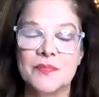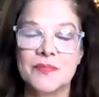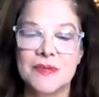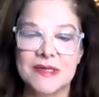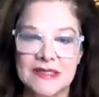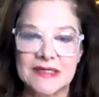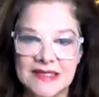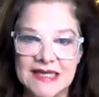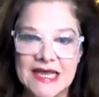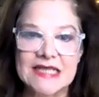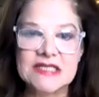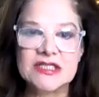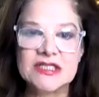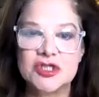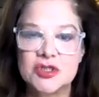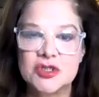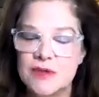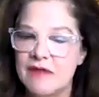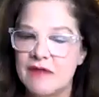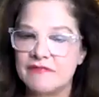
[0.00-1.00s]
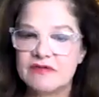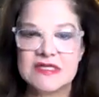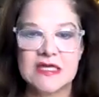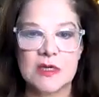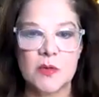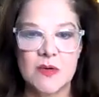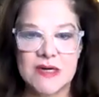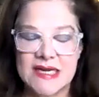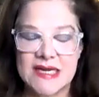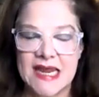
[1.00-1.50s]
but let's do
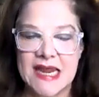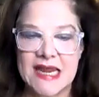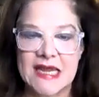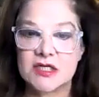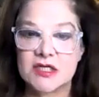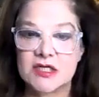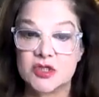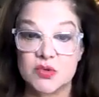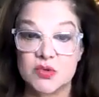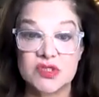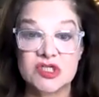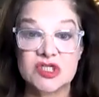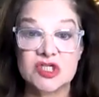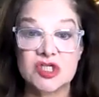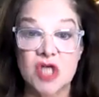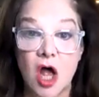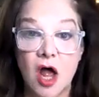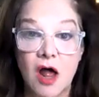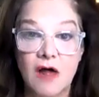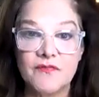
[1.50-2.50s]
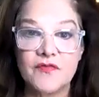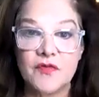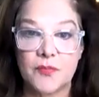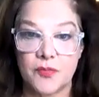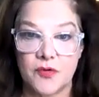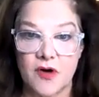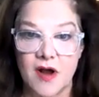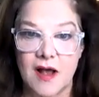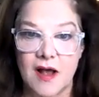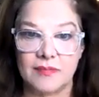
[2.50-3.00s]
everything we can to solve the
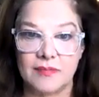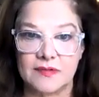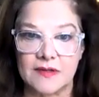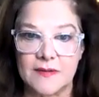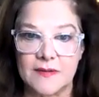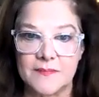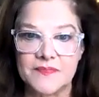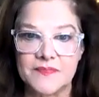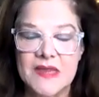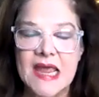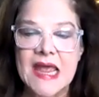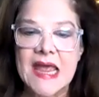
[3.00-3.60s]
problem